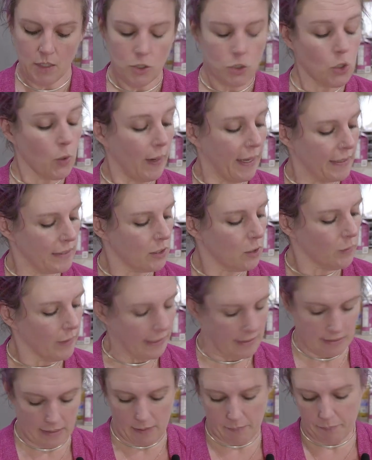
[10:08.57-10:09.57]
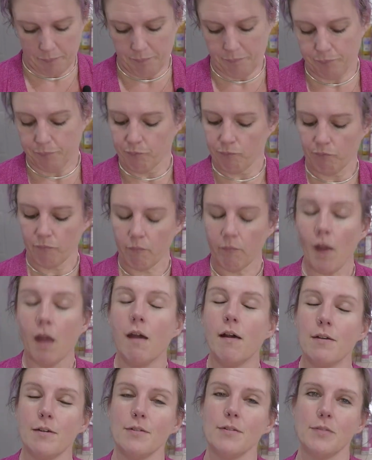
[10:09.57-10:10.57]
So I had to go get some.
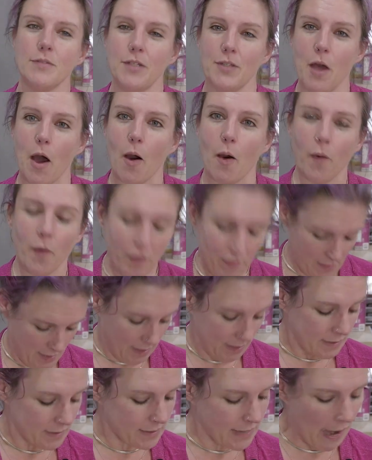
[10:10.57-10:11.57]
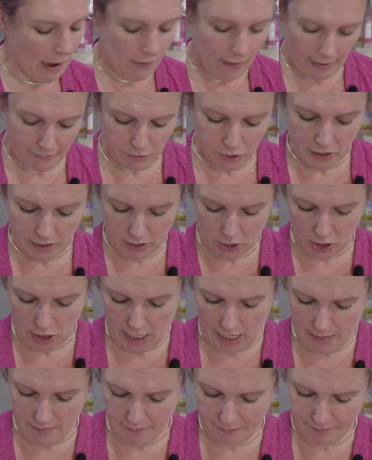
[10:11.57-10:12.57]
So it's now after dinner
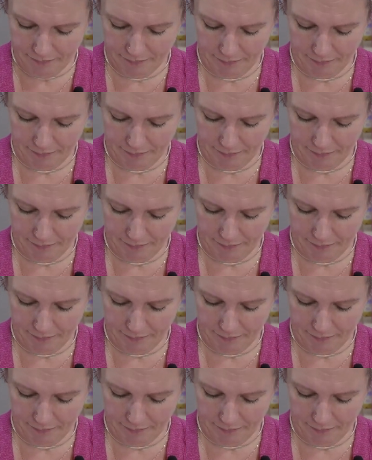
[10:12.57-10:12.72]
time,